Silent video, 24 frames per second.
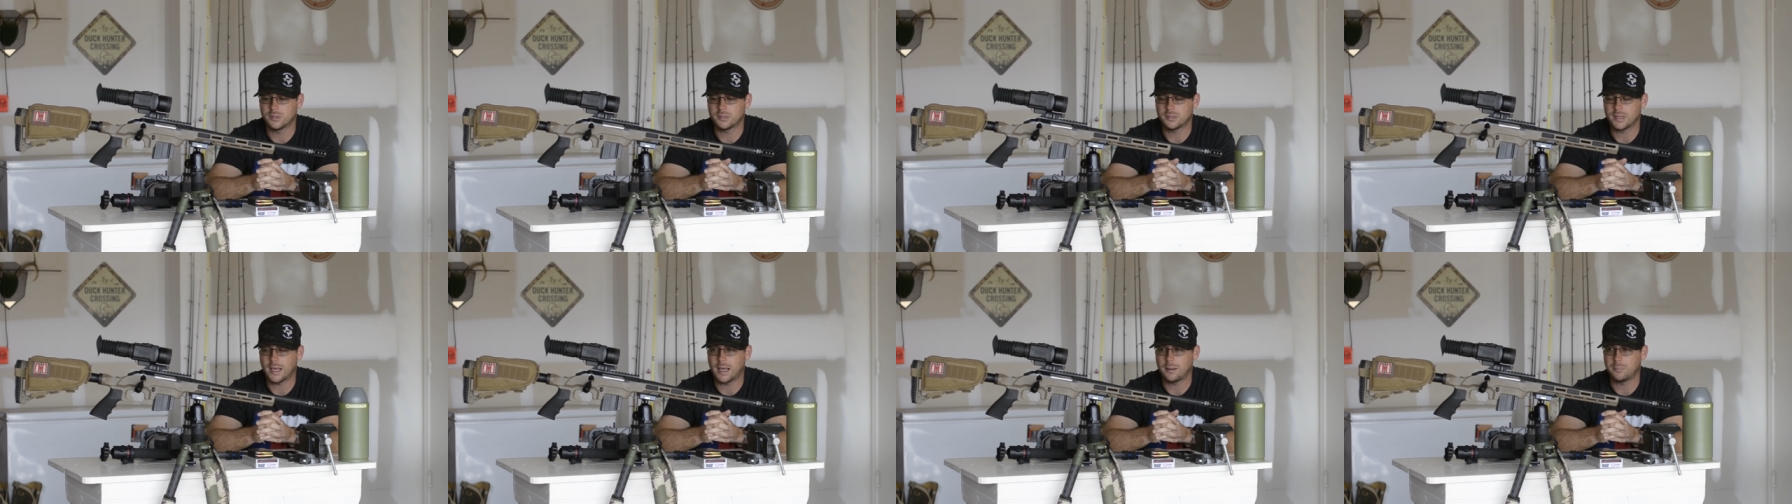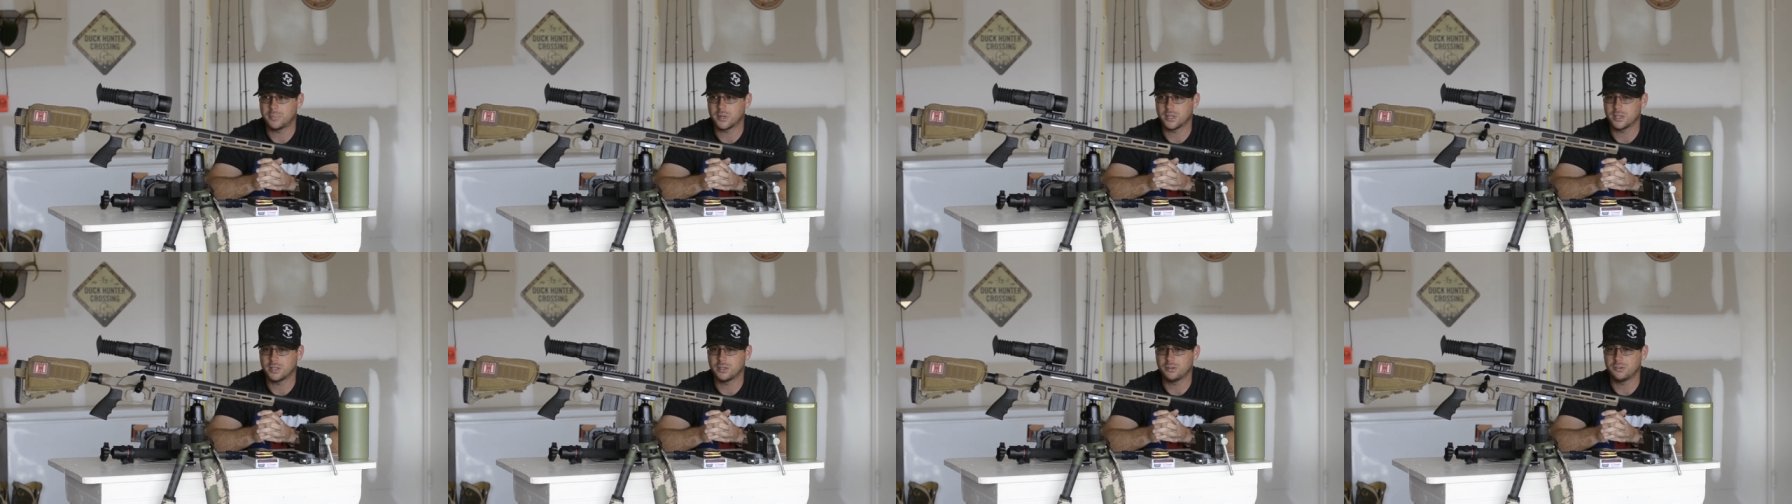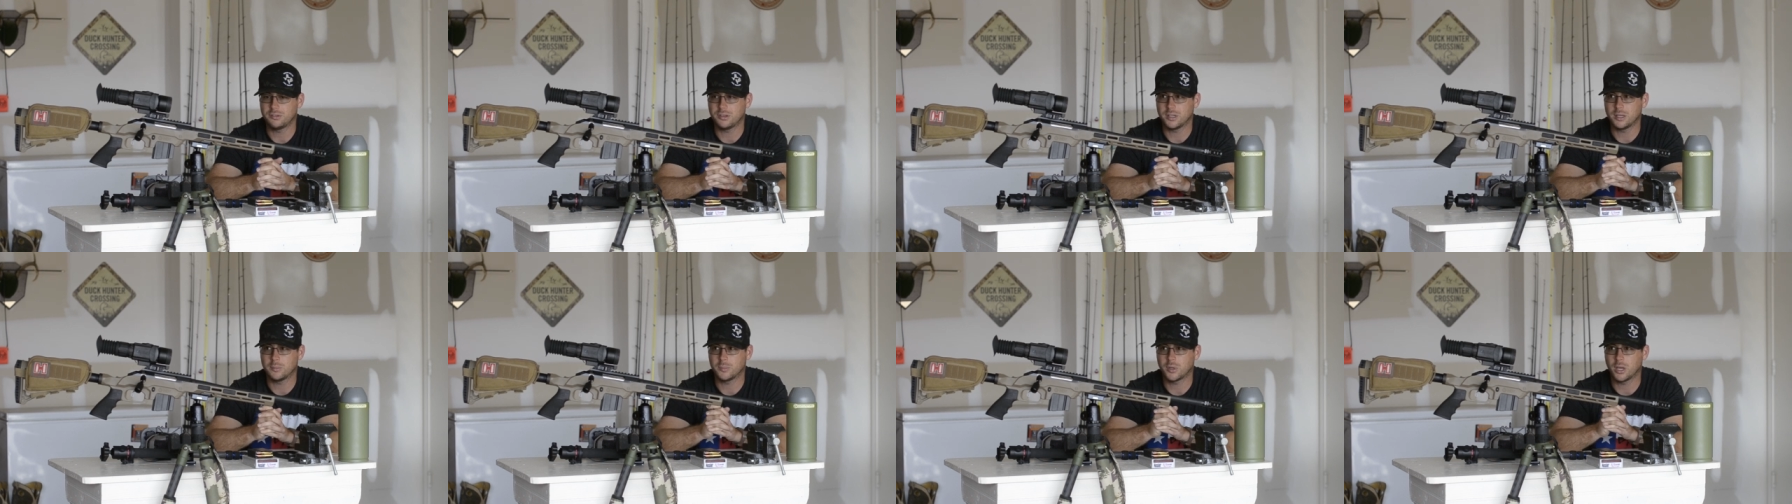You know what's
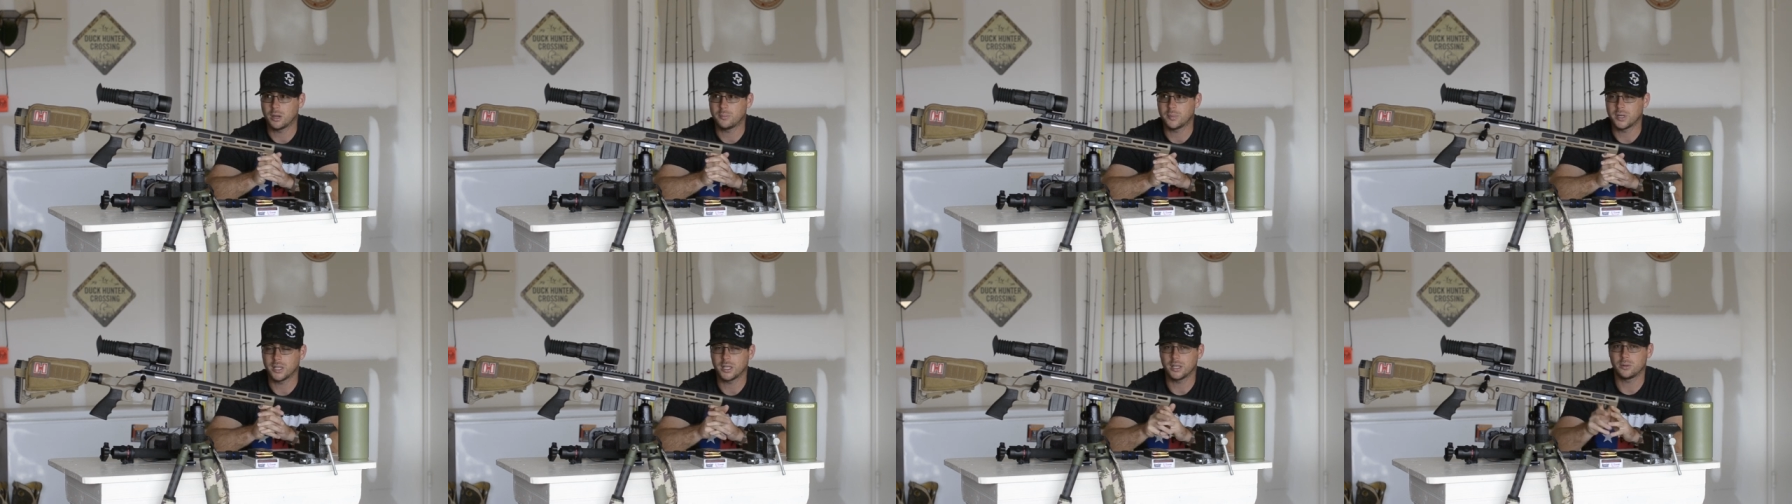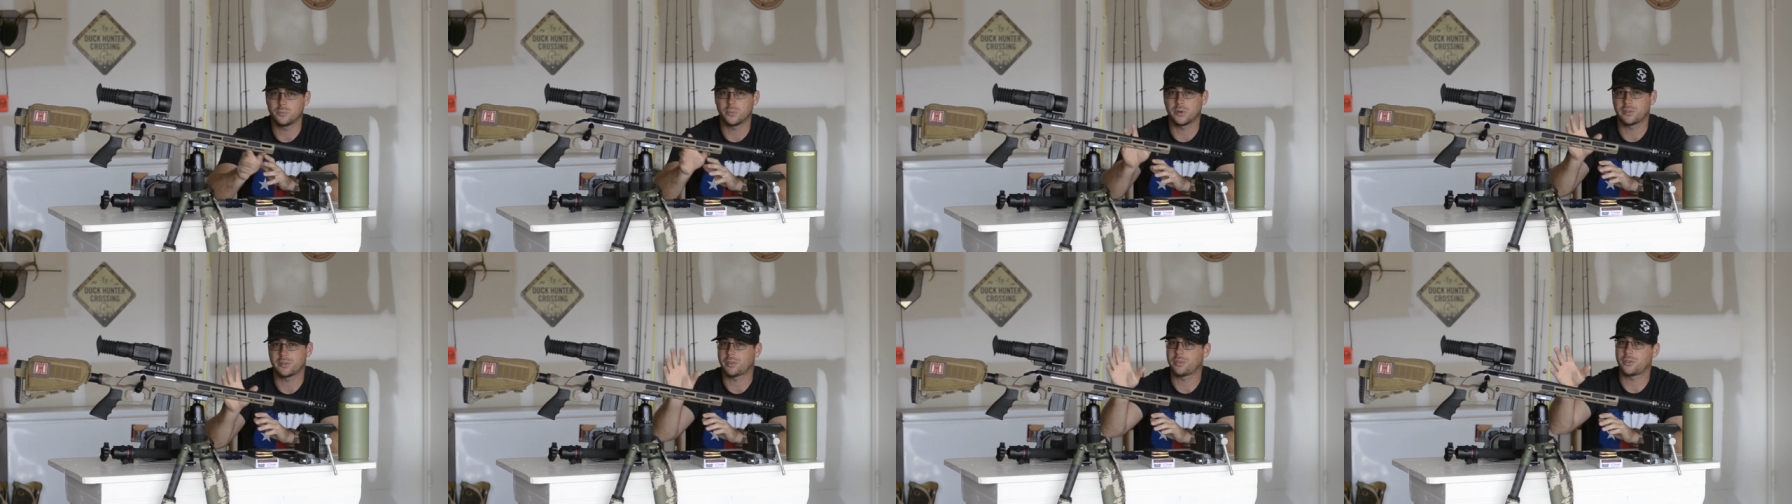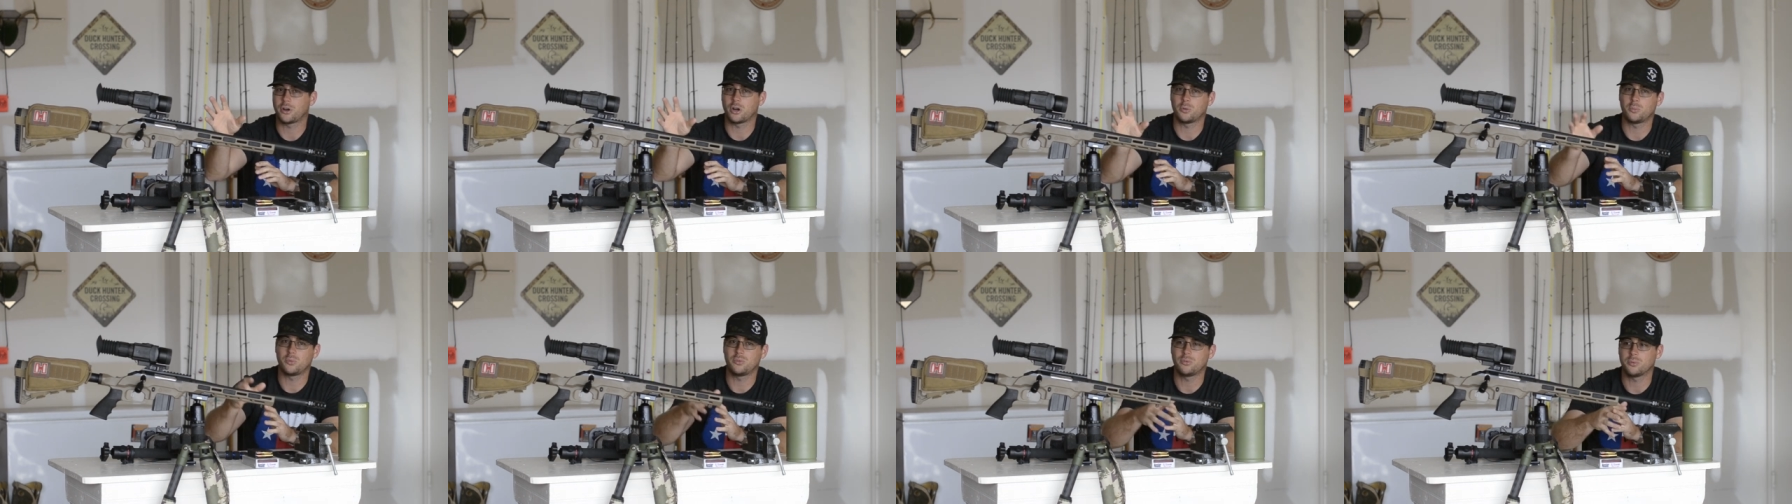happening. You see them
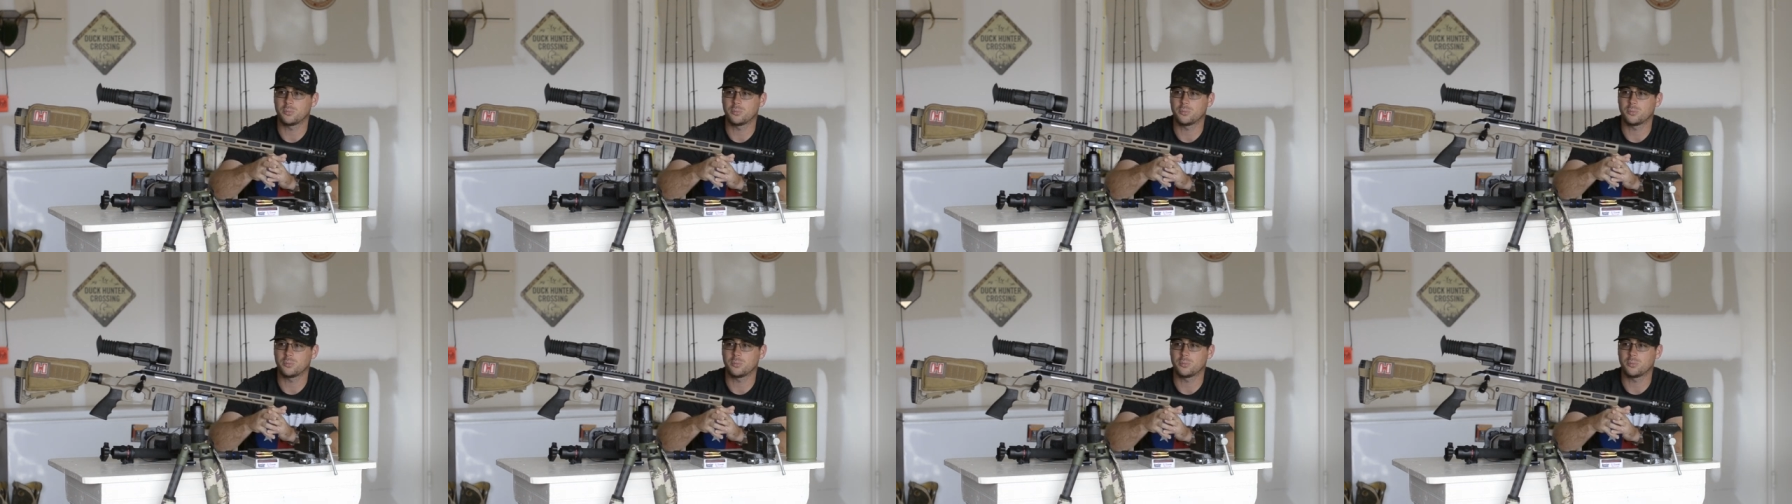coming in